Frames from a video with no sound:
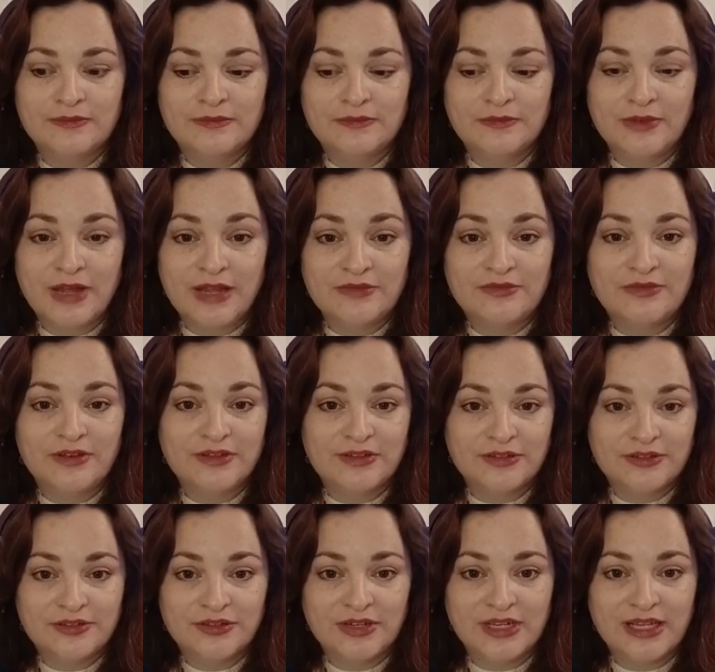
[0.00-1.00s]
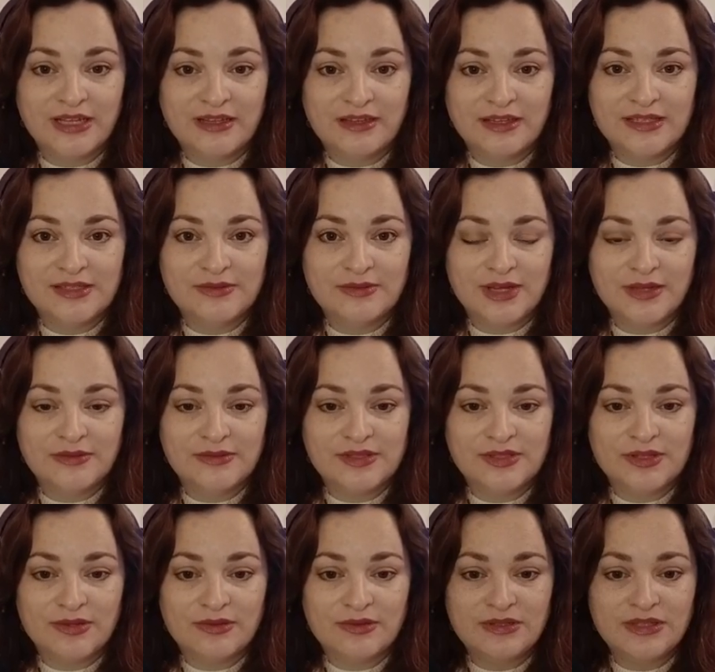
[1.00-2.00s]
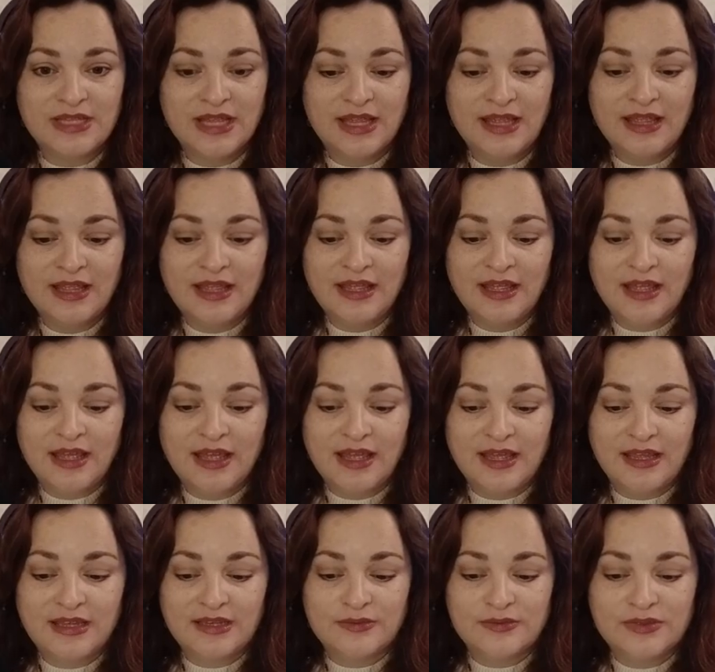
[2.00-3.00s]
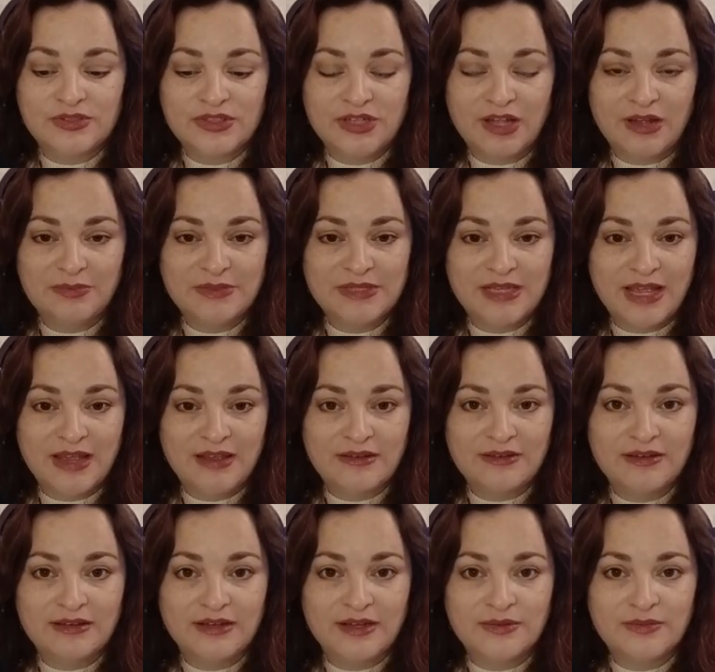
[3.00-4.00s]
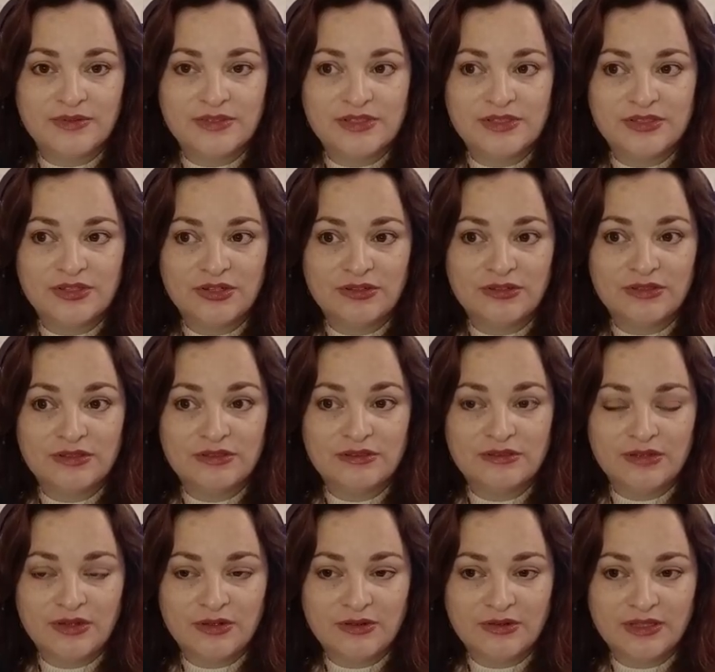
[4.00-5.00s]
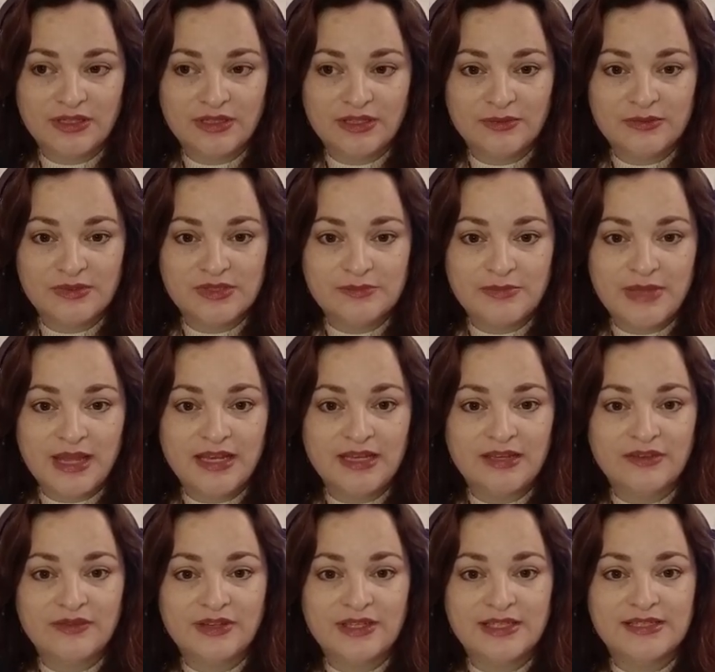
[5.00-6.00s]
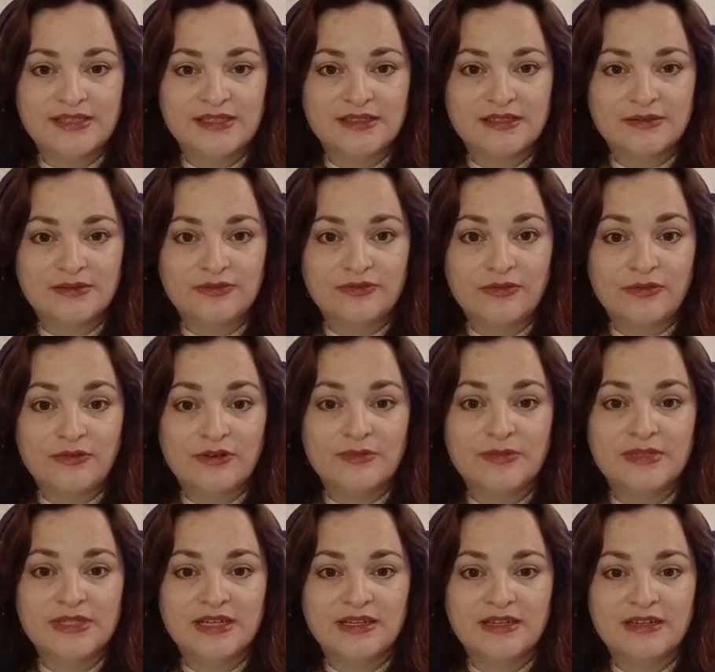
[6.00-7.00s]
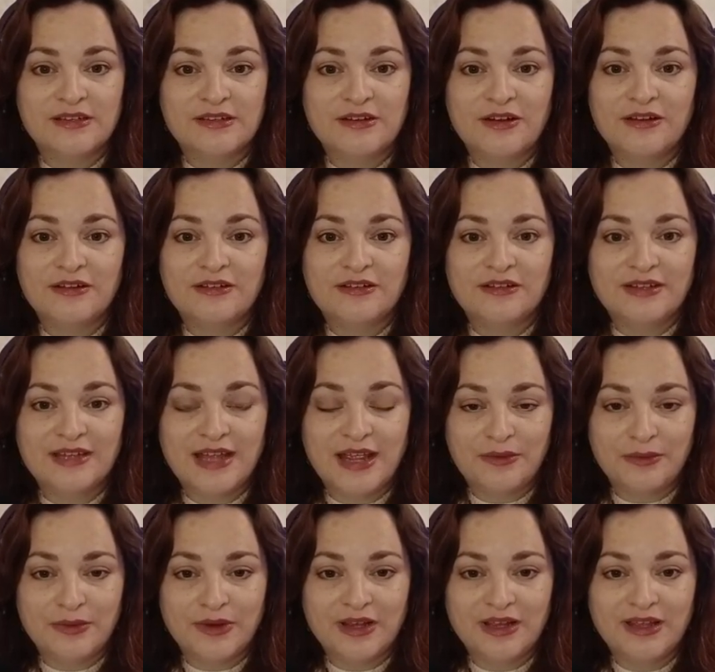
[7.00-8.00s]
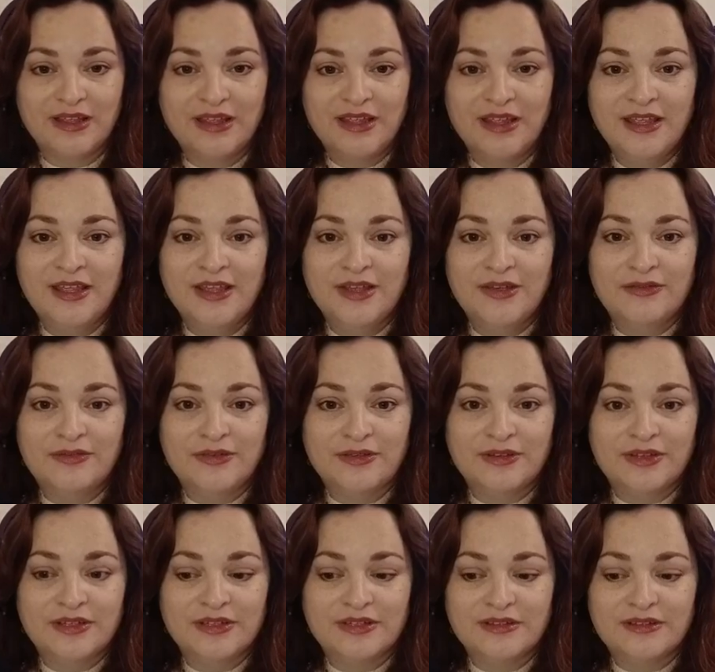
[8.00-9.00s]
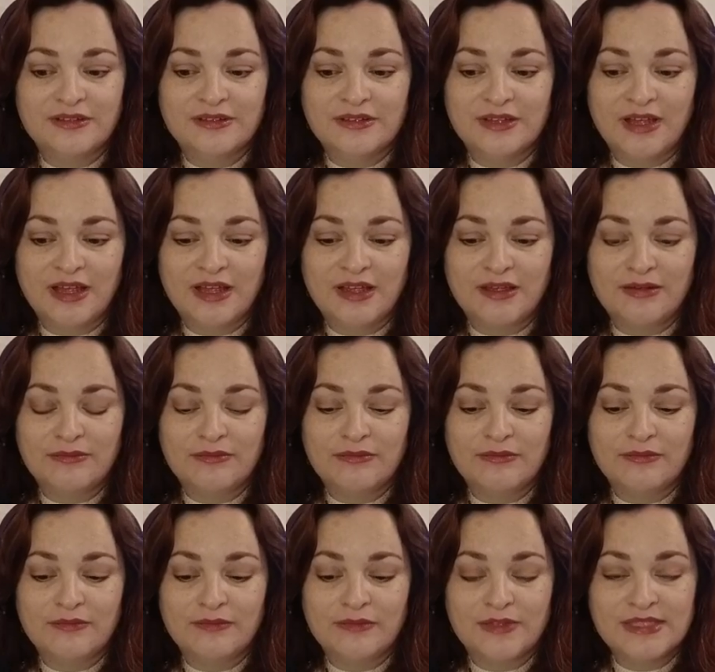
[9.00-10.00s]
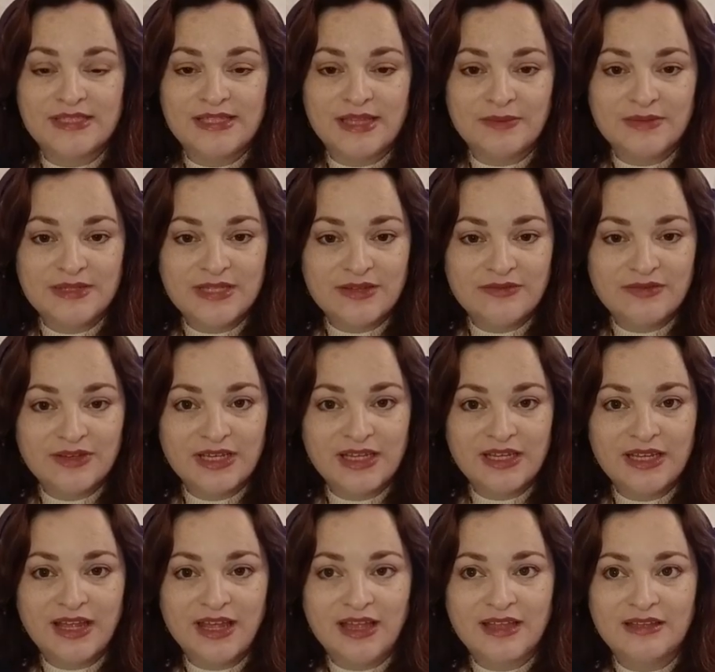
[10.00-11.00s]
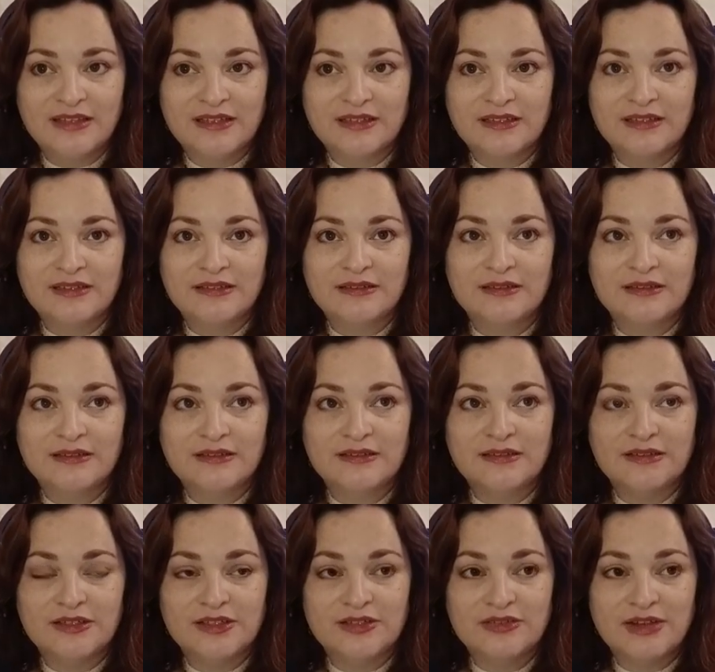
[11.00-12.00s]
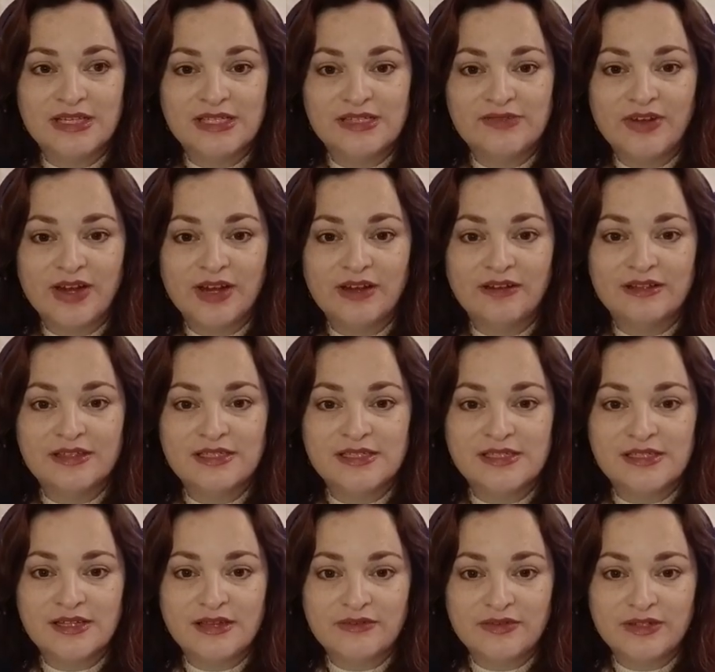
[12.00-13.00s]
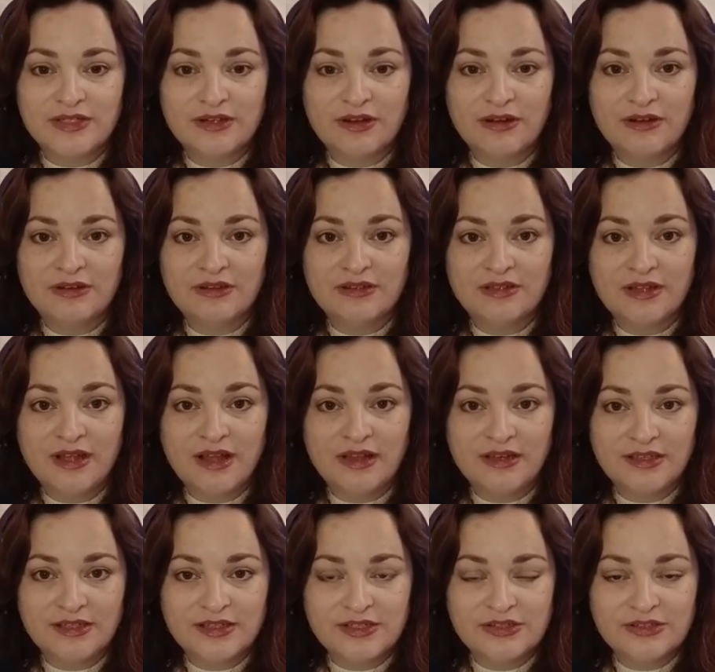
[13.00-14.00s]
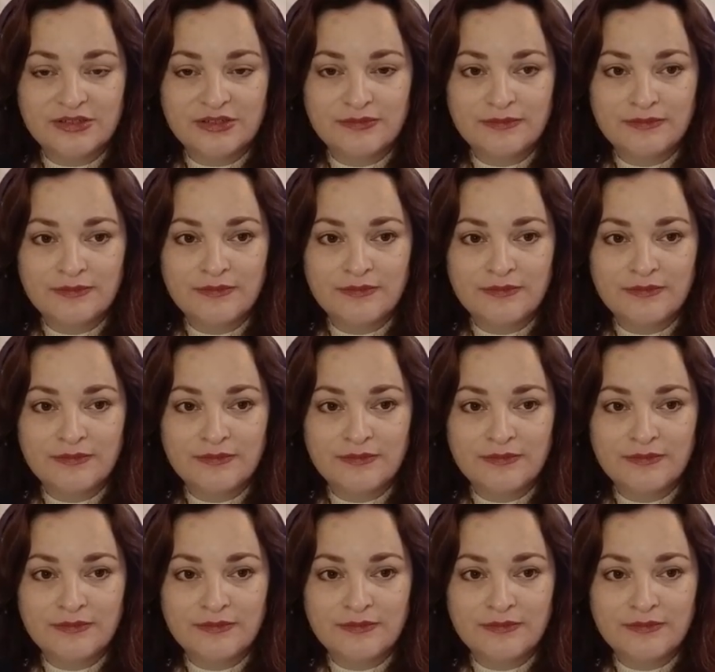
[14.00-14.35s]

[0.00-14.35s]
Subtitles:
grandfather tree. That's what I was told. And it was chopped down, and I was told that there was many of these, and it formed an eternal network for the receptivity and the transference of eternal knowledge,